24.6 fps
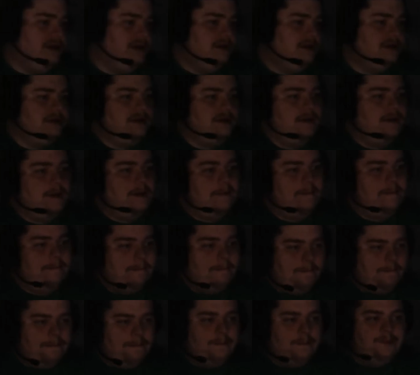Blueberries.
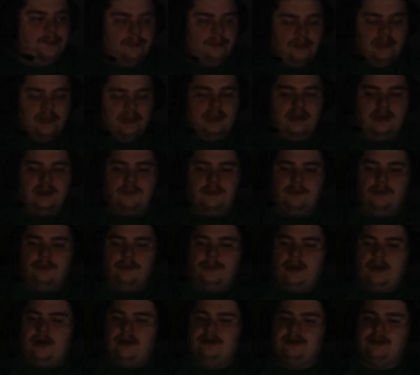Yeah, the
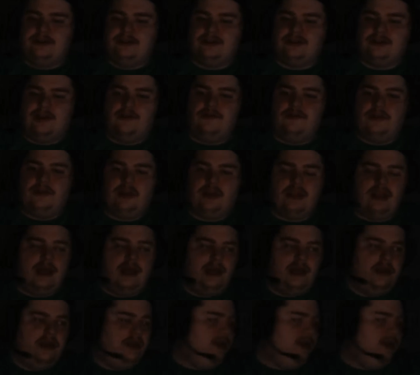blueberries is good for the